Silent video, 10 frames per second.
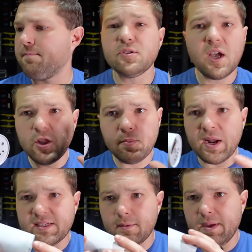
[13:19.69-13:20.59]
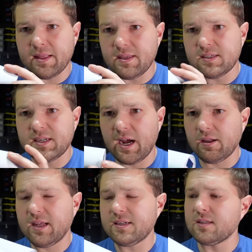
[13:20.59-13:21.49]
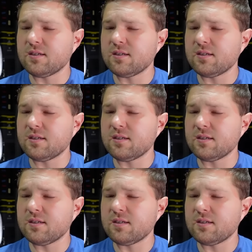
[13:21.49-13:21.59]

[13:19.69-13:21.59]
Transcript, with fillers: There's other brands that make these style lights.